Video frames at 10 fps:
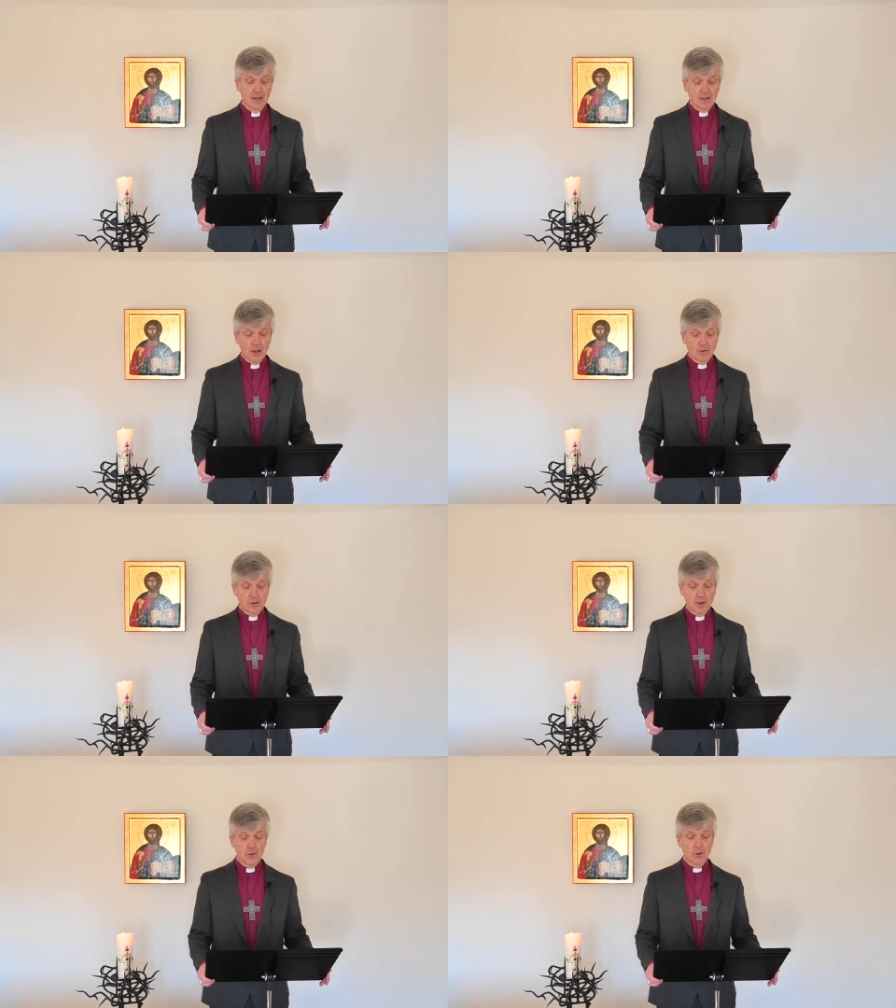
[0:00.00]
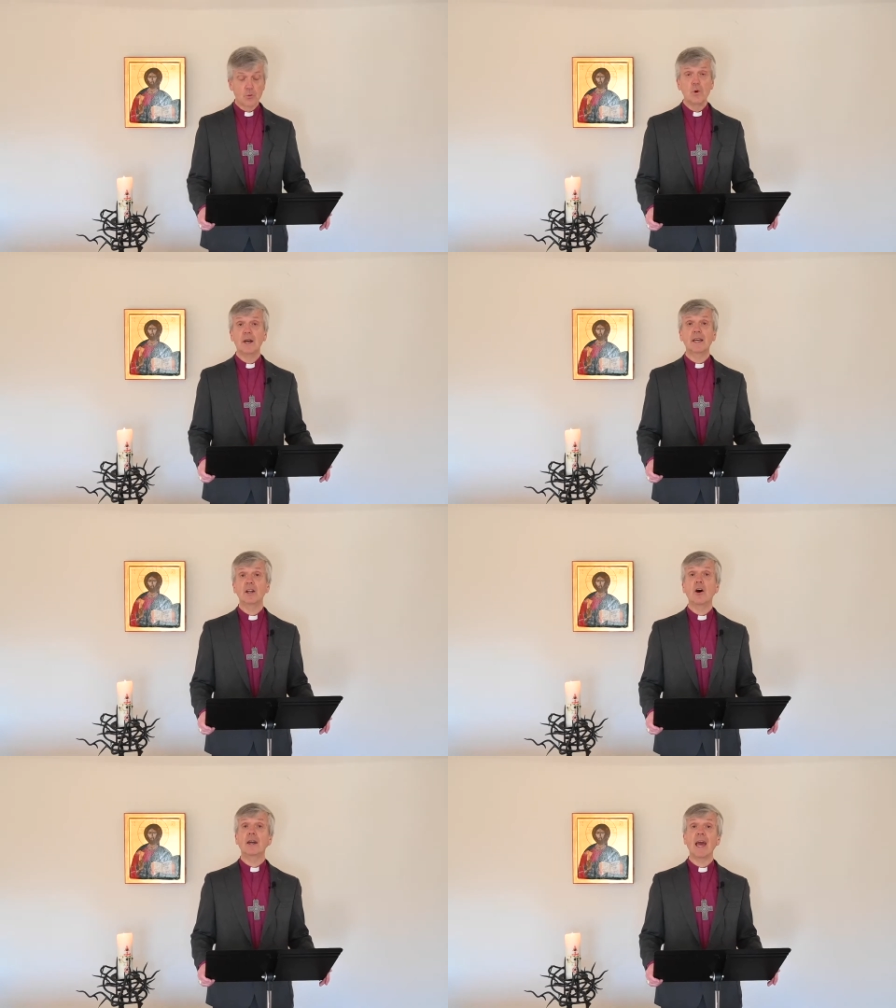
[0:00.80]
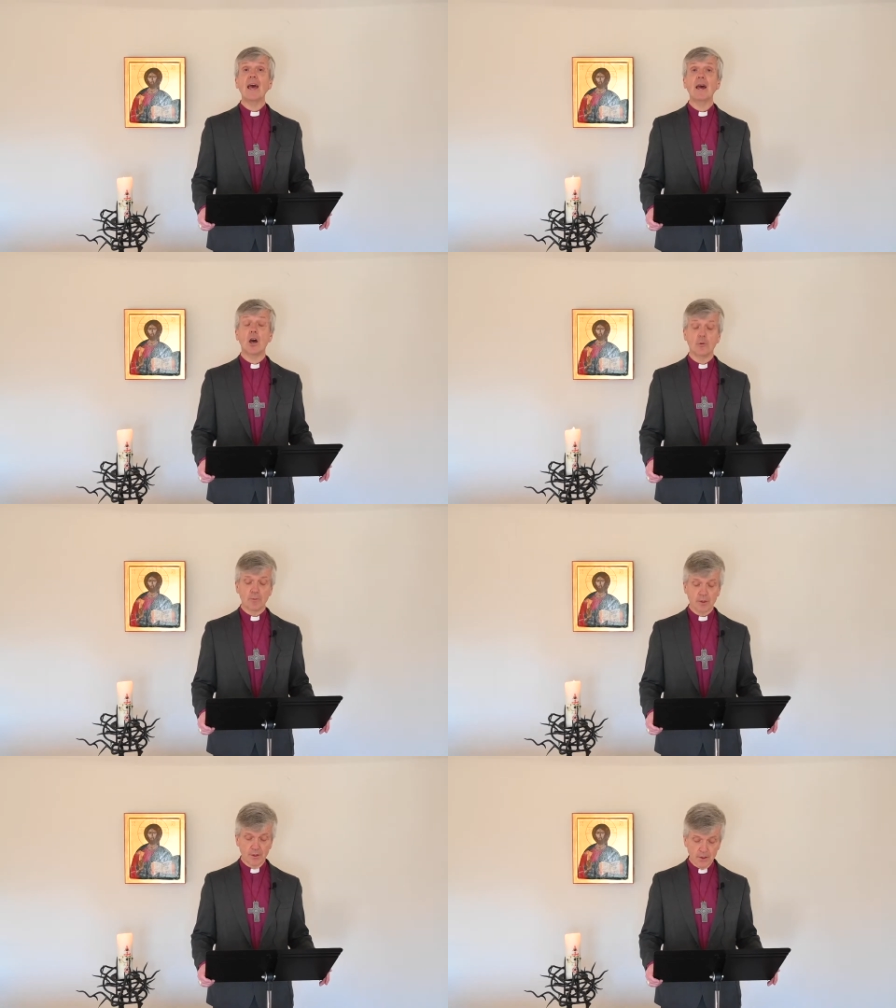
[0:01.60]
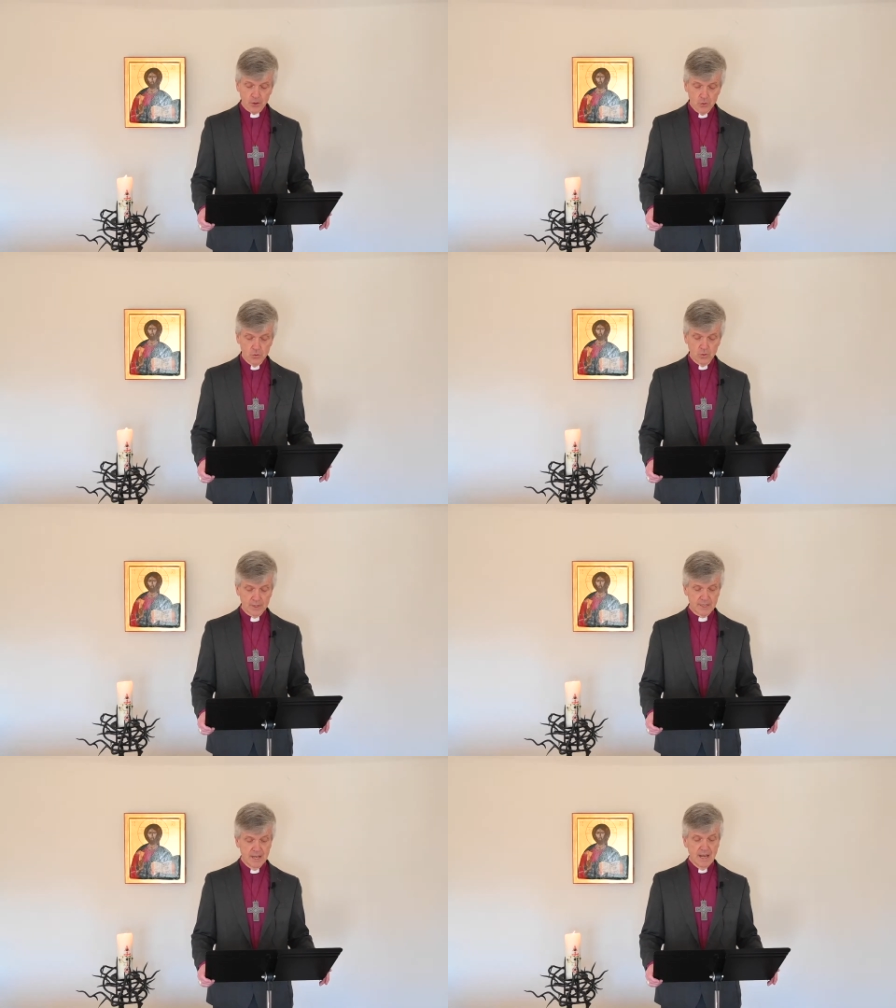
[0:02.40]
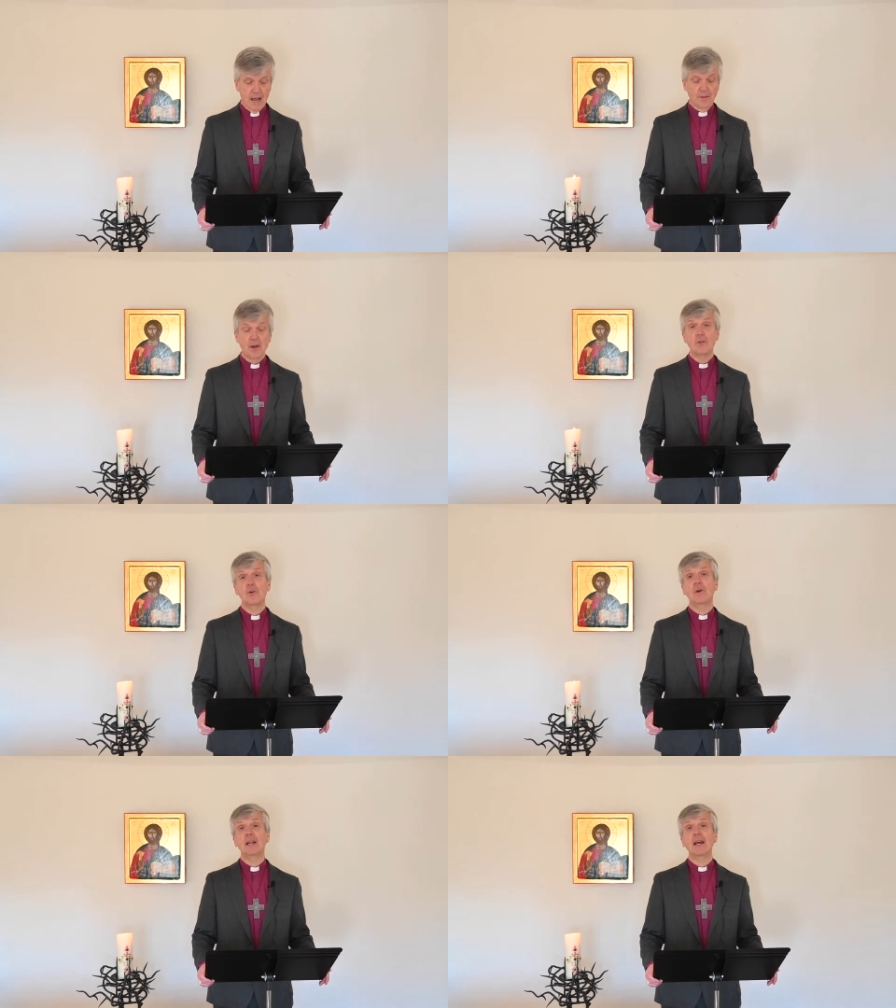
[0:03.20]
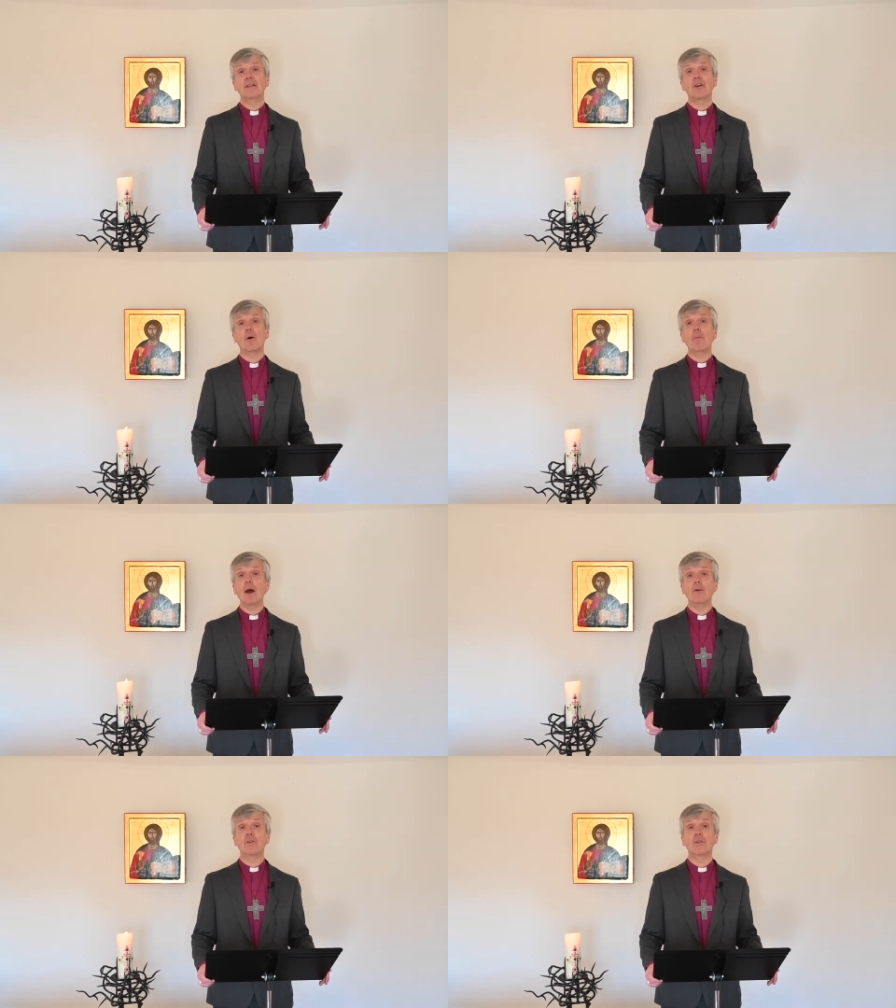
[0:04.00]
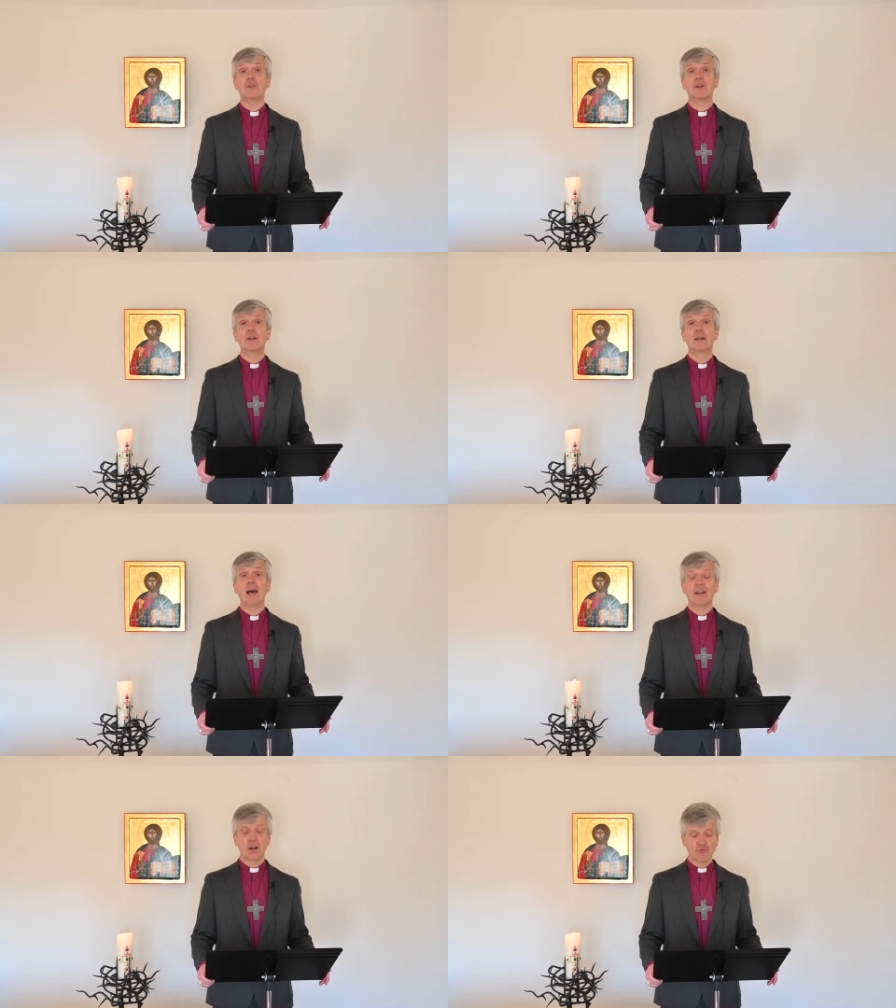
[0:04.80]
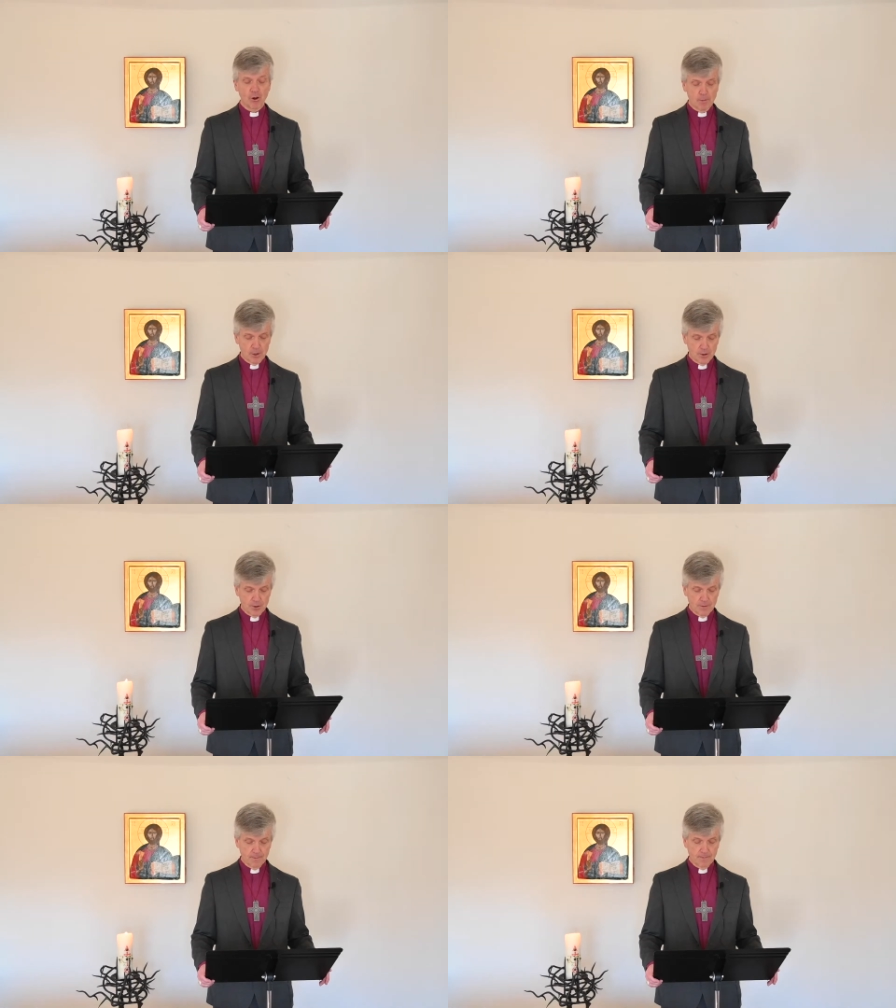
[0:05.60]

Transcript: So do those who work in our care homes and schools, and those who collect our post and our rubbish.